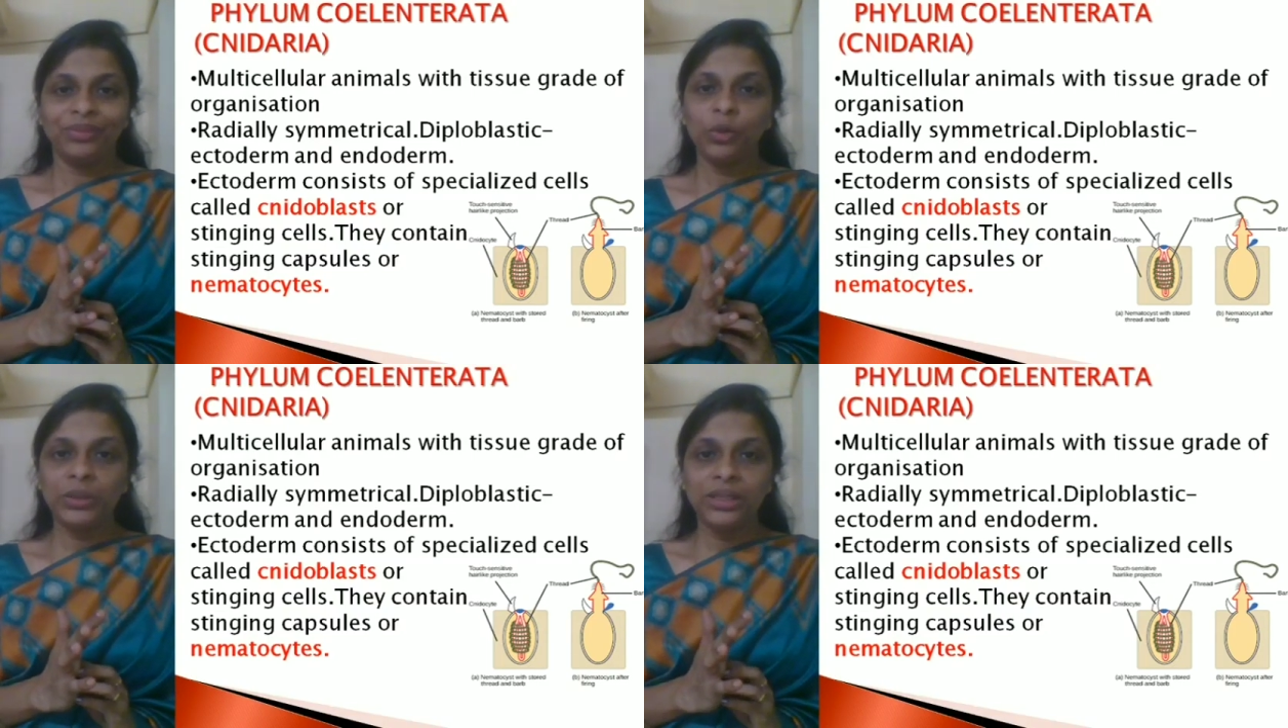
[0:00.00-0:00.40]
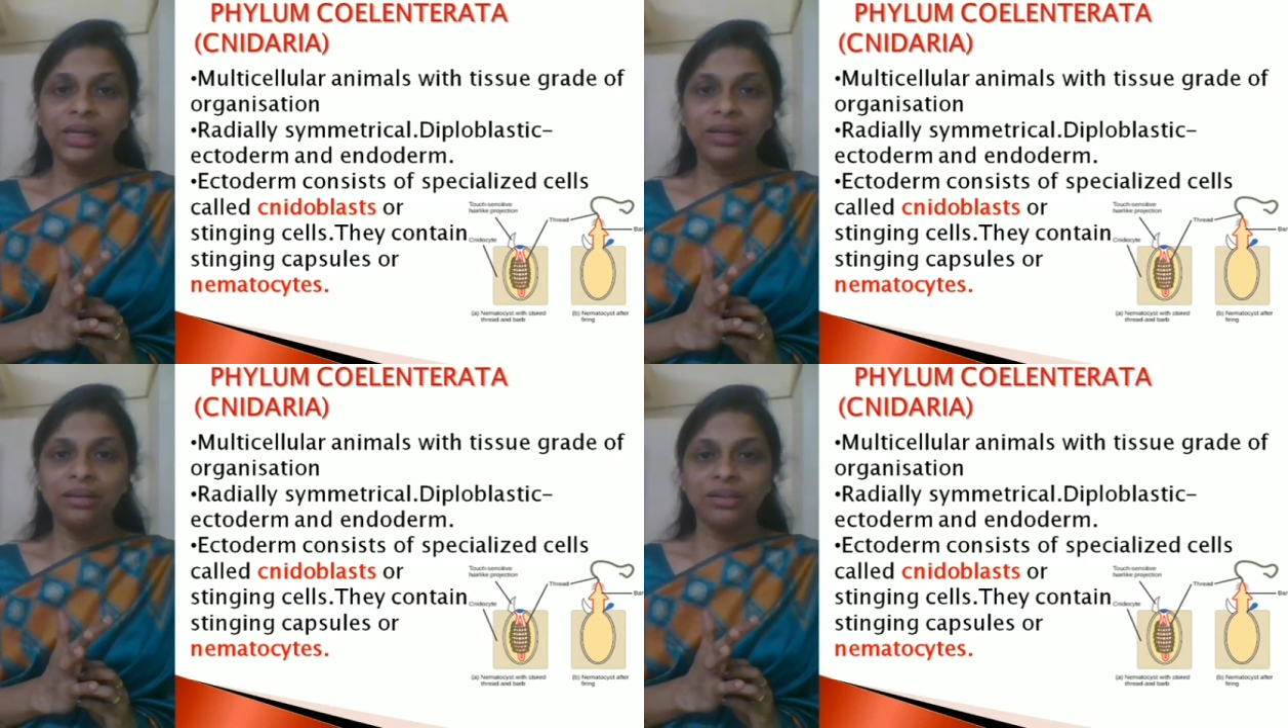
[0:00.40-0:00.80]
Hope it's
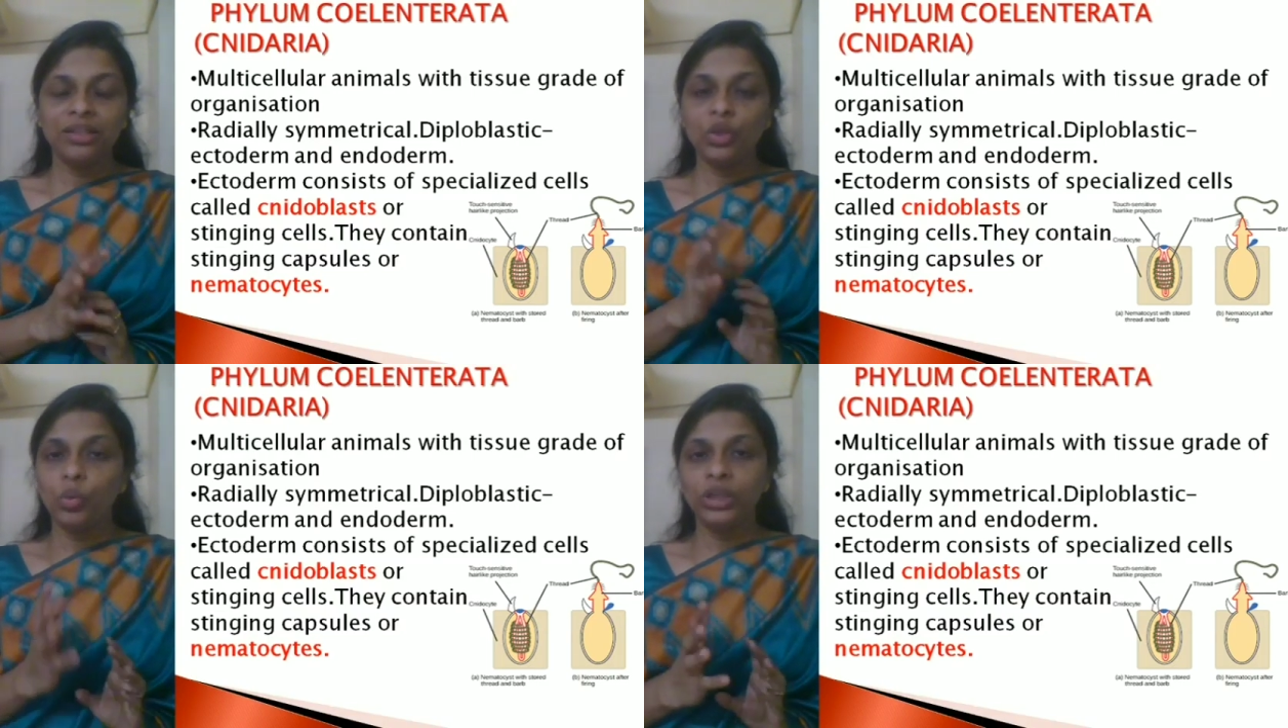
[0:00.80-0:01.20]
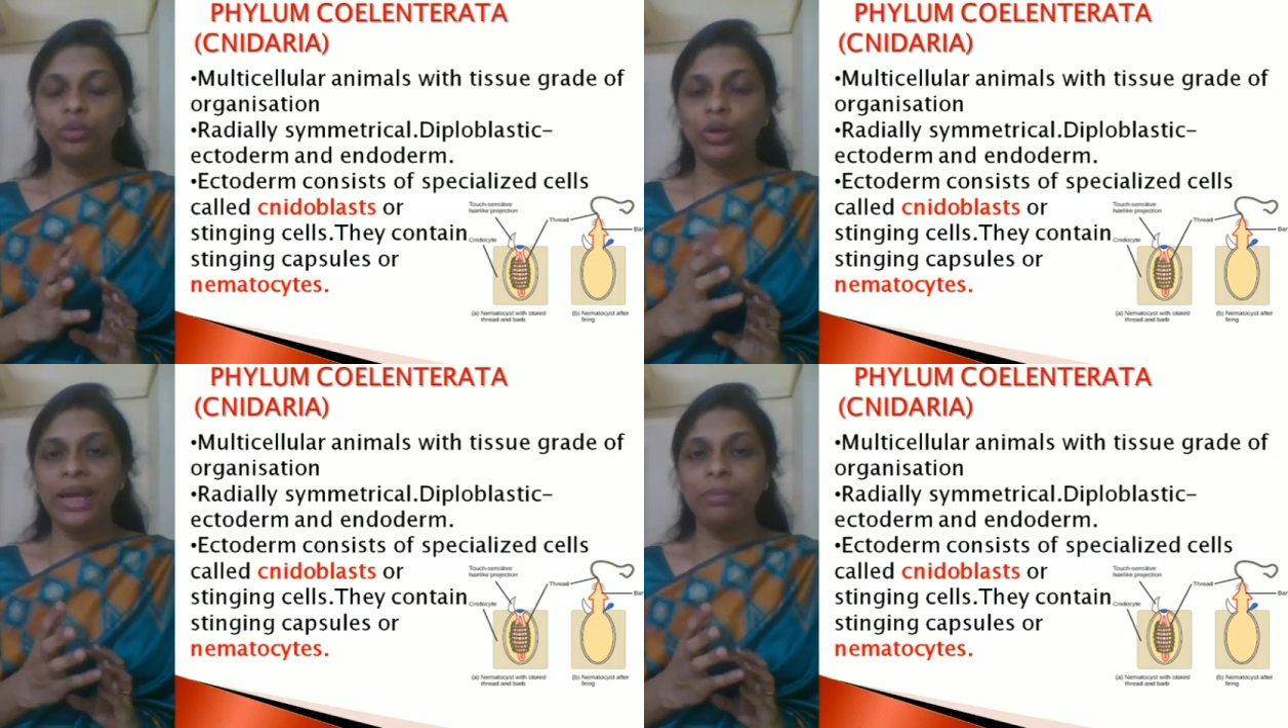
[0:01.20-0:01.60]
clear. So
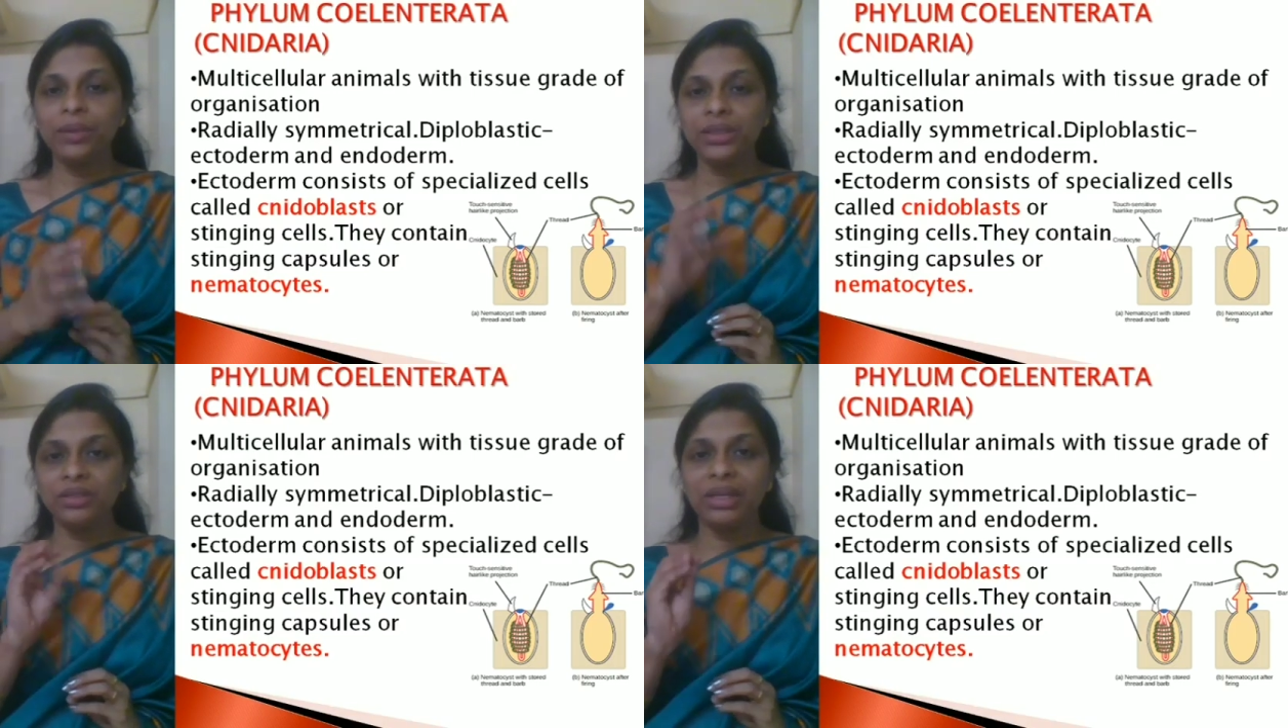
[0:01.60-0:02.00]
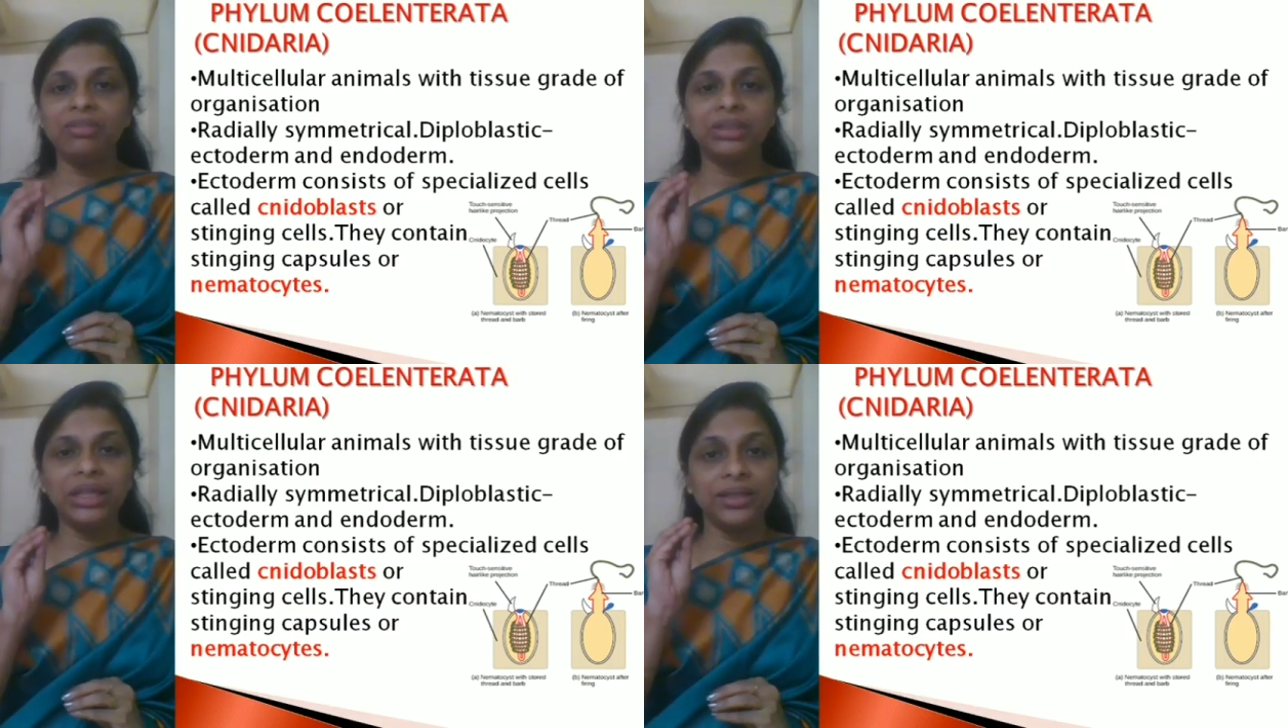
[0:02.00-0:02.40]
what happens
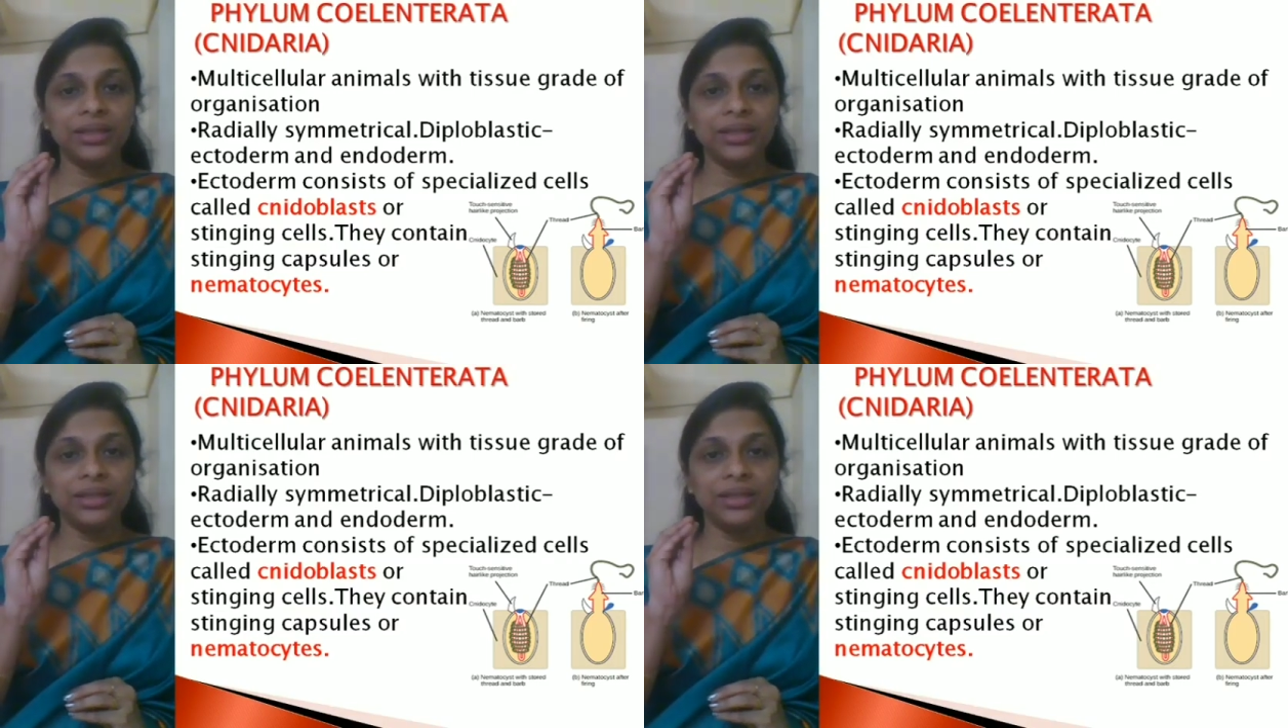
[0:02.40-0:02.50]
whenever there is